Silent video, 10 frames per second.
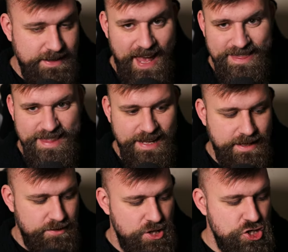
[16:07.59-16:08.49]
get the
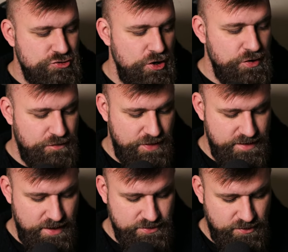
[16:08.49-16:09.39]
truth for the
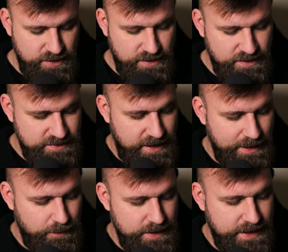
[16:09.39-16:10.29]
Death Strike and
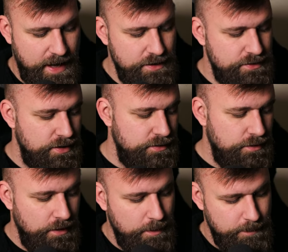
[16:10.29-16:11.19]
exactly what they can do,
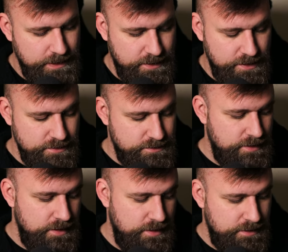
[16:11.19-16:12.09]
because
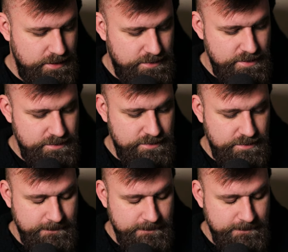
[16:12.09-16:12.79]
this is,